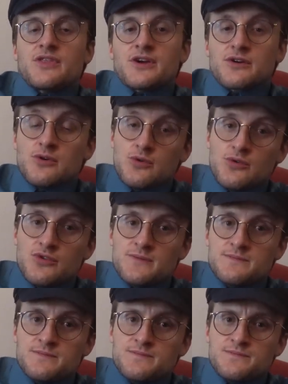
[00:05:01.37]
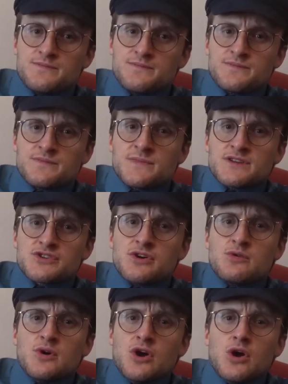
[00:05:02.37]
they're old.
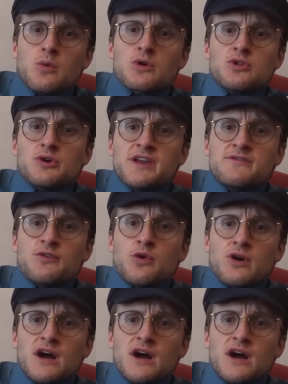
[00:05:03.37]
So, We're looking for